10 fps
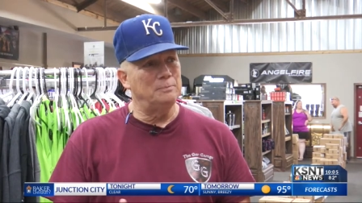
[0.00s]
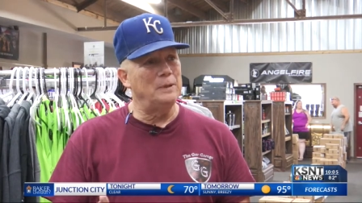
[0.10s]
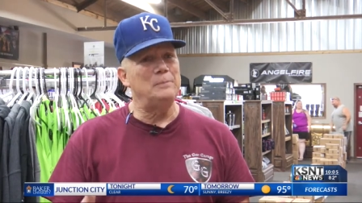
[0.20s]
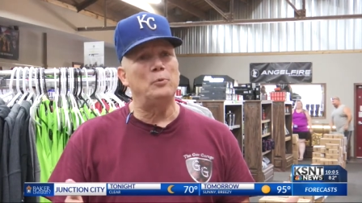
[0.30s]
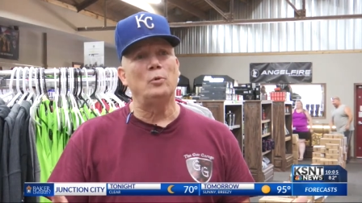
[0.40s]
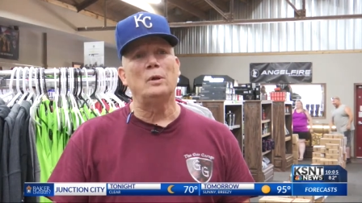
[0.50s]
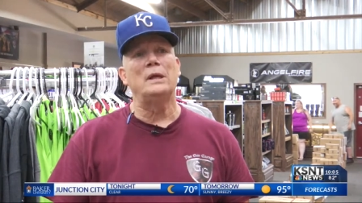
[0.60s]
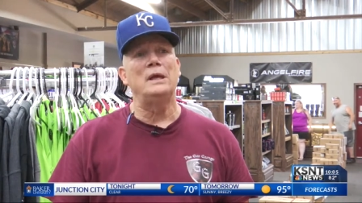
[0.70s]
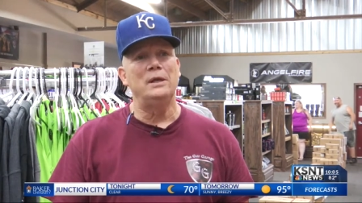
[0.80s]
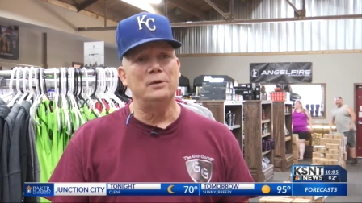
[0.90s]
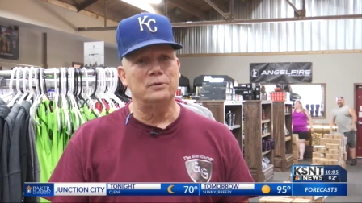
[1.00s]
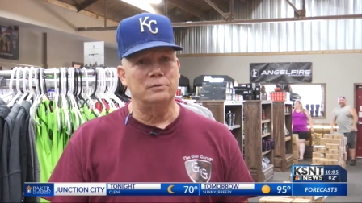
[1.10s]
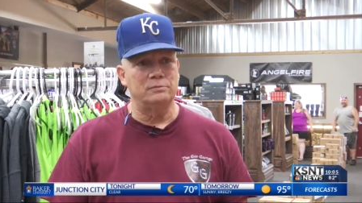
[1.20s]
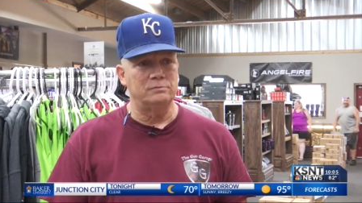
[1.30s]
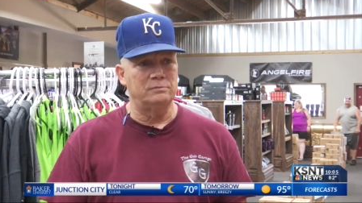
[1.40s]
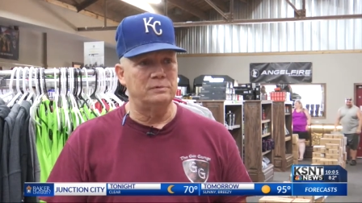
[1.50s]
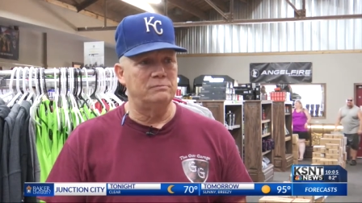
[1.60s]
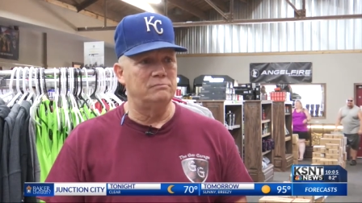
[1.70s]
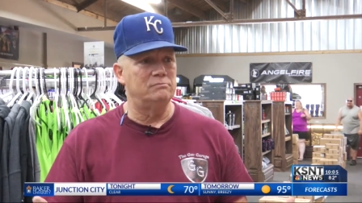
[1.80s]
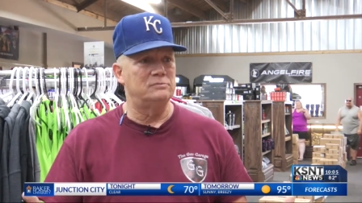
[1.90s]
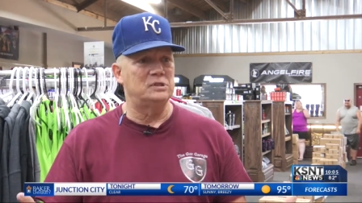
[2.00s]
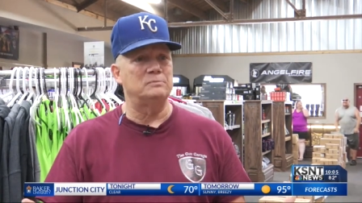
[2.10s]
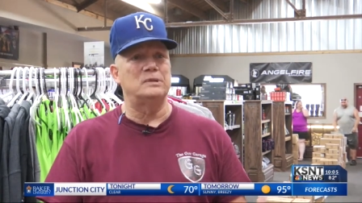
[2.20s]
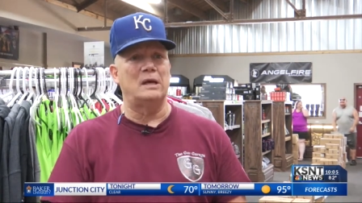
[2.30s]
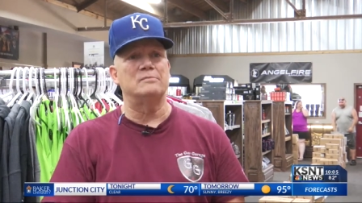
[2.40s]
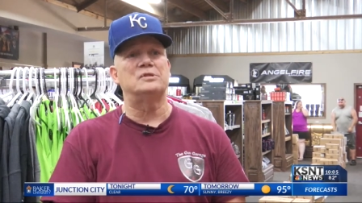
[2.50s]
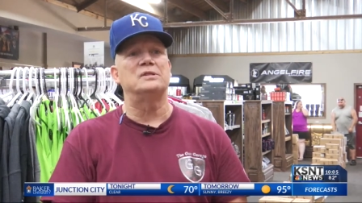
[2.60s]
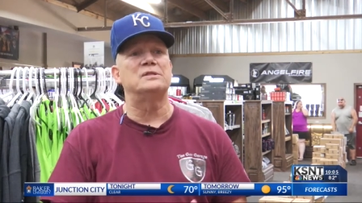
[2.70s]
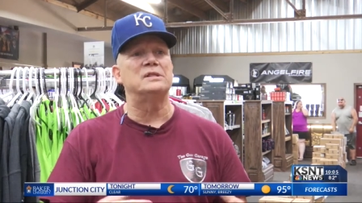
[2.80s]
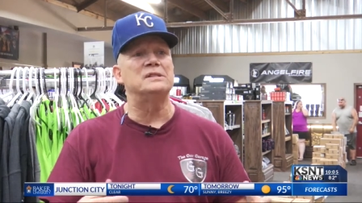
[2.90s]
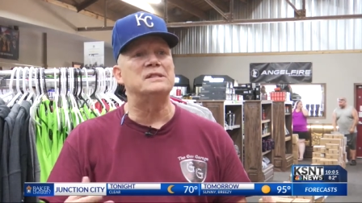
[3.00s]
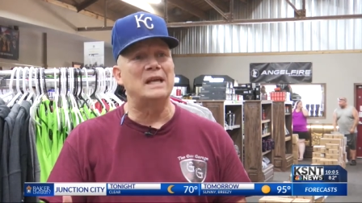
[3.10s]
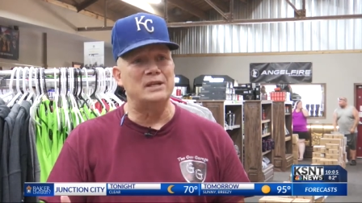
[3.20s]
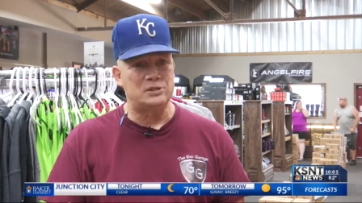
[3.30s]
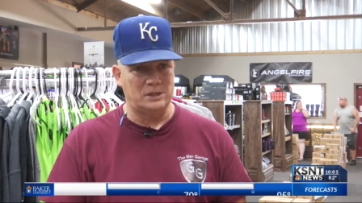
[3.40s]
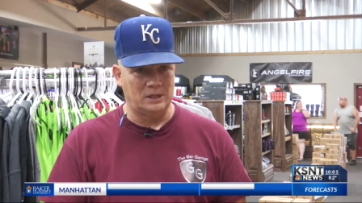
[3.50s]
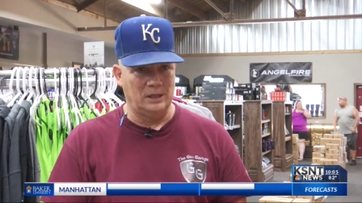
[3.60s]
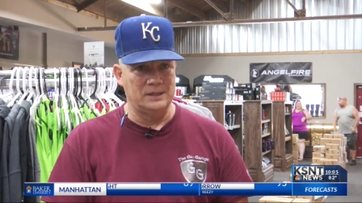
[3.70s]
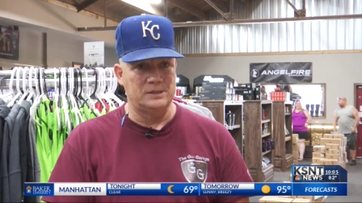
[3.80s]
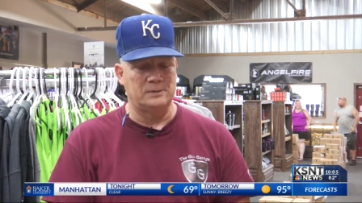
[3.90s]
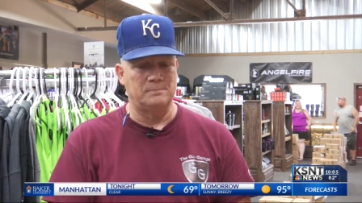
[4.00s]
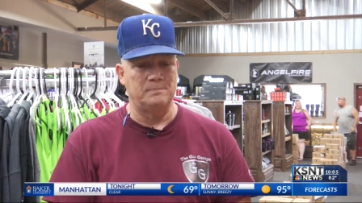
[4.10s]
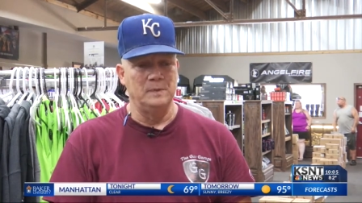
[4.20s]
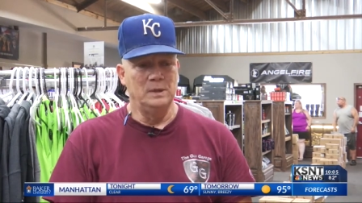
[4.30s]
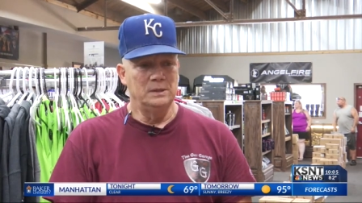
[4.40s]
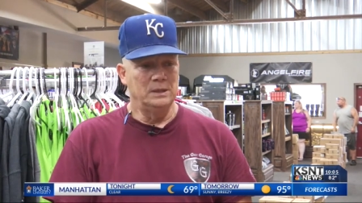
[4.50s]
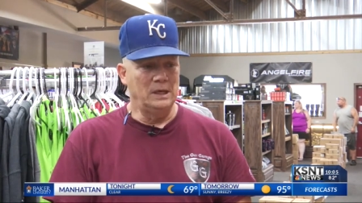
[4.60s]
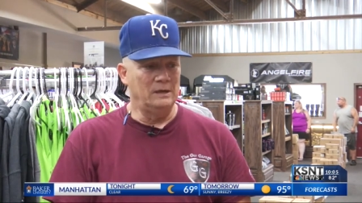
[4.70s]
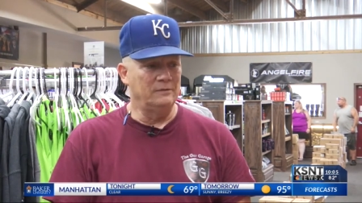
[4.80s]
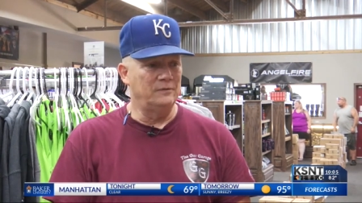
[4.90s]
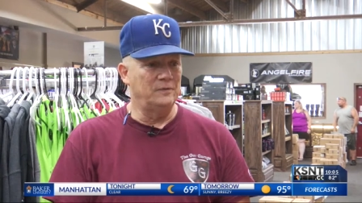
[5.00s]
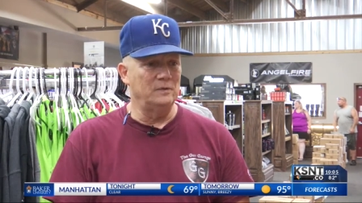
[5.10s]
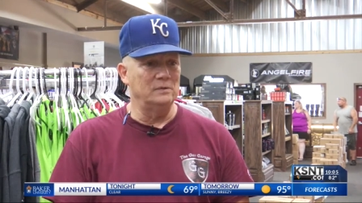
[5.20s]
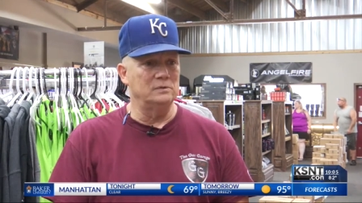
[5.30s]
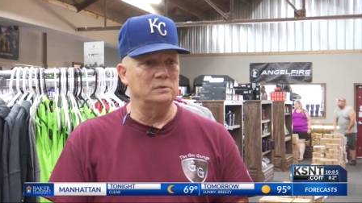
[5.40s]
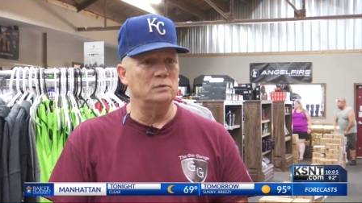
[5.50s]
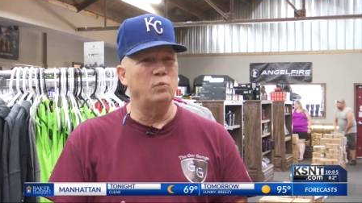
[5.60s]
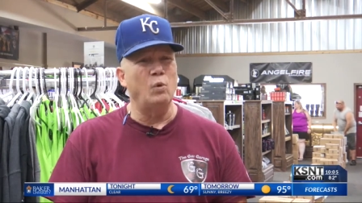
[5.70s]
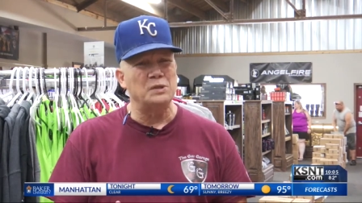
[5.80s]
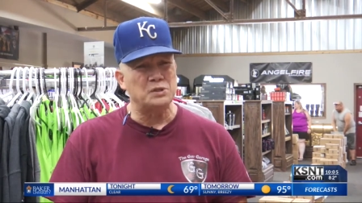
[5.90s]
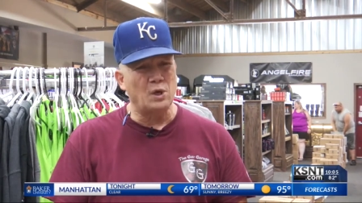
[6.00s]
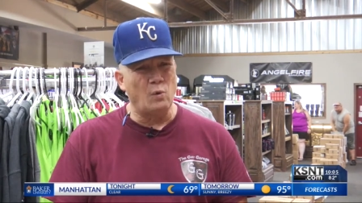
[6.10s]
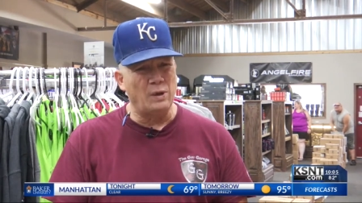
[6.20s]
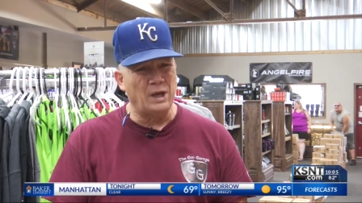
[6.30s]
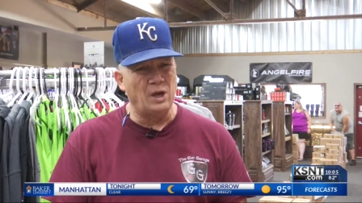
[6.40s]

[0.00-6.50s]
People hear sometimes the sensationalism of what's going